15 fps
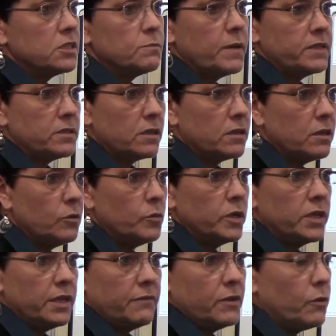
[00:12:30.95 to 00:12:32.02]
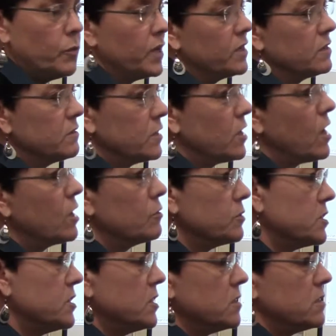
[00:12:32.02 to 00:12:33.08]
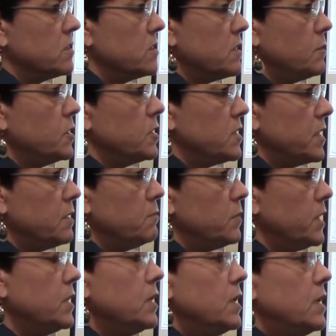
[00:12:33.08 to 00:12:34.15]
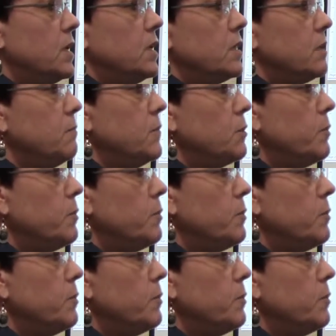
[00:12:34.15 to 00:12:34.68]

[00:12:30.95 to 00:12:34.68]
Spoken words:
is basically the one giving, well, the Congress does to some extent, but the